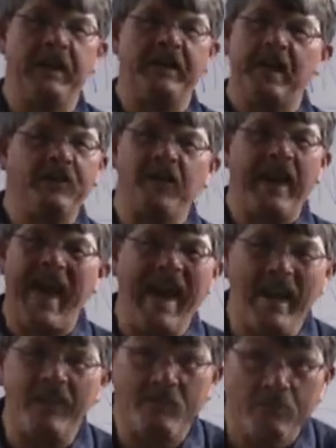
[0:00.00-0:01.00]
it doesn't
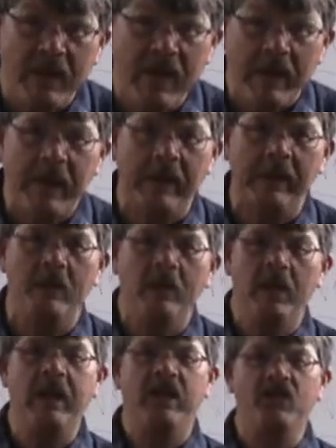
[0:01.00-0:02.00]
have meaning.
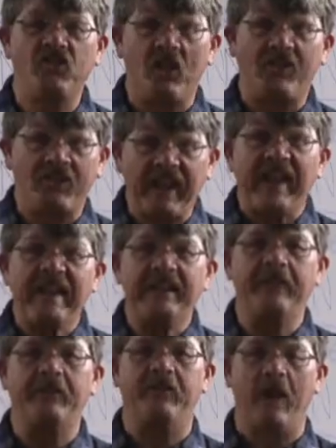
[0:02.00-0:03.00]
It just
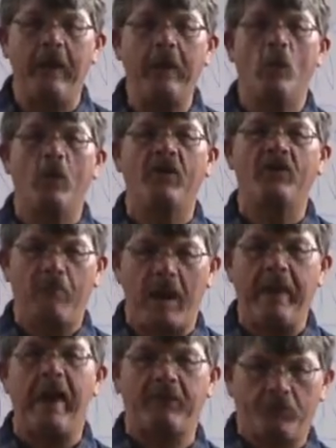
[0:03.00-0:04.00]
is, and it works
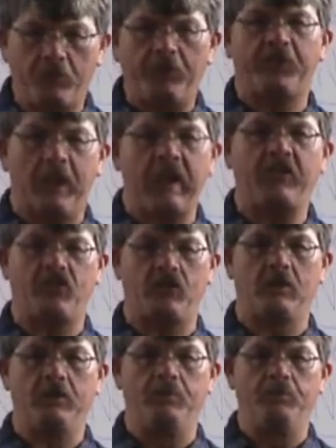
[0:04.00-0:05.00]
by natural
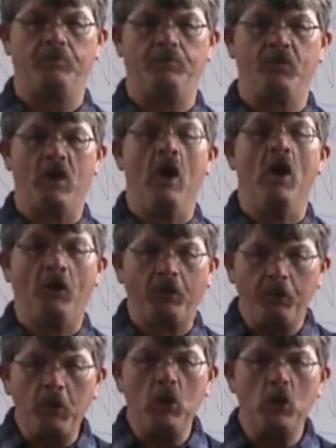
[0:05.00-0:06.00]
selection.
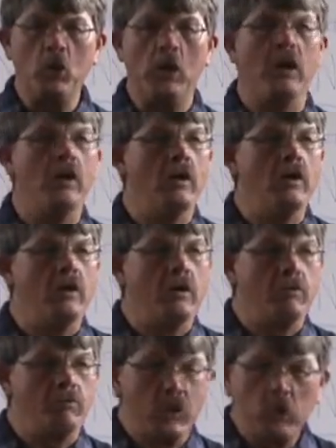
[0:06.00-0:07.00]
Through
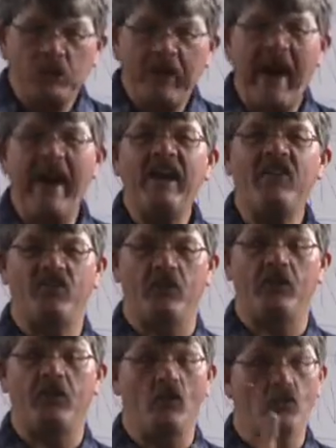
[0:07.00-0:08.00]

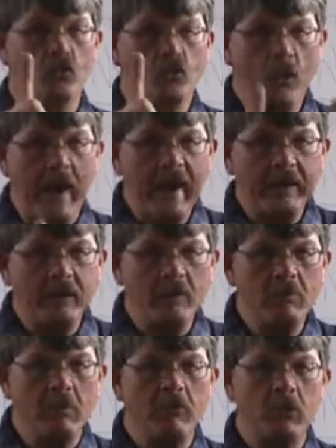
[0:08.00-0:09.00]
mutations,
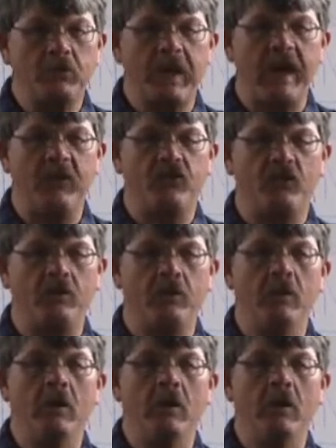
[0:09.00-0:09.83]
random mutation,